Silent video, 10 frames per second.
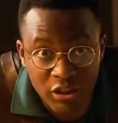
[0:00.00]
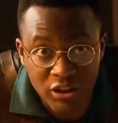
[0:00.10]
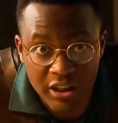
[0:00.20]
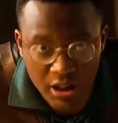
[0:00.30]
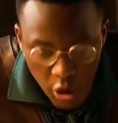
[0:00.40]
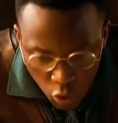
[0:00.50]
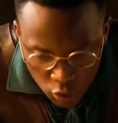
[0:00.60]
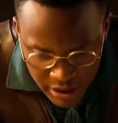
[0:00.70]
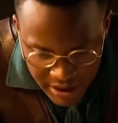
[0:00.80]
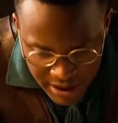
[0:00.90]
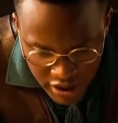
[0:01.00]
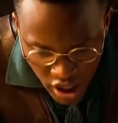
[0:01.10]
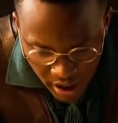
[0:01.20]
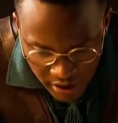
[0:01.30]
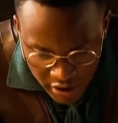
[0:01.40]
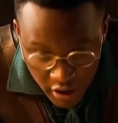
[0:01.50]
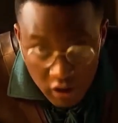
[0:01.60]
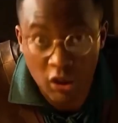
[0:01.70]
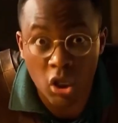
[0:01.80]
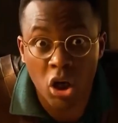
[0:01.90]
for videos, to look for
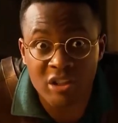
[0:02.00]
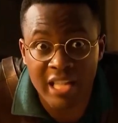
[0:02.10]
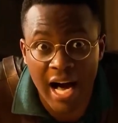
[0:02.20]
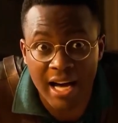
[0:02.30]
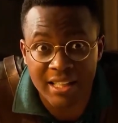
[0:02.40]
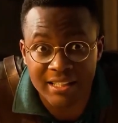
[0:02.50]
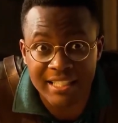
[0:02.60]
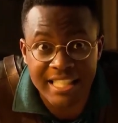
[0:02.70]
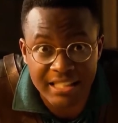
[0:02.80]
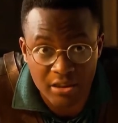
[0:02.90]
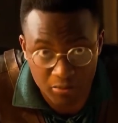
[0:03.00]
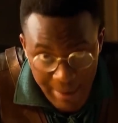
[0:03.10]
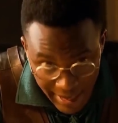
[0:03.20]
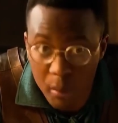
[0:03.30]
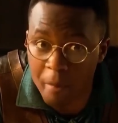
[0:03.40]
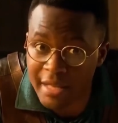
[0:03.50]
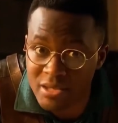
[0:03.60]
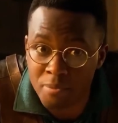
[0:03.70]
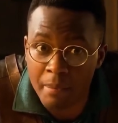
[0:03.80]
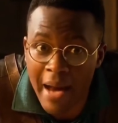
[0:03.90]
audios, to look for sound
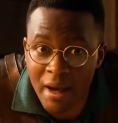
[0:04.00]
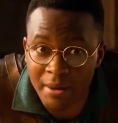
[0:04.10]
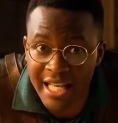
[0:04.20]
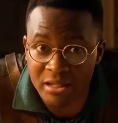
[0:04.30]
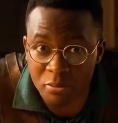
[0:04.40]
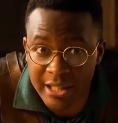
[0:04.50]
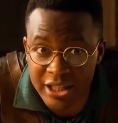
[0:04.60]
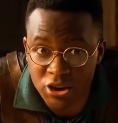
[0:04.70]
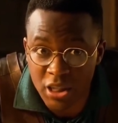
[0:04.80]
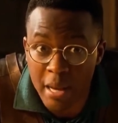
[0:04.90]
effects. Everything is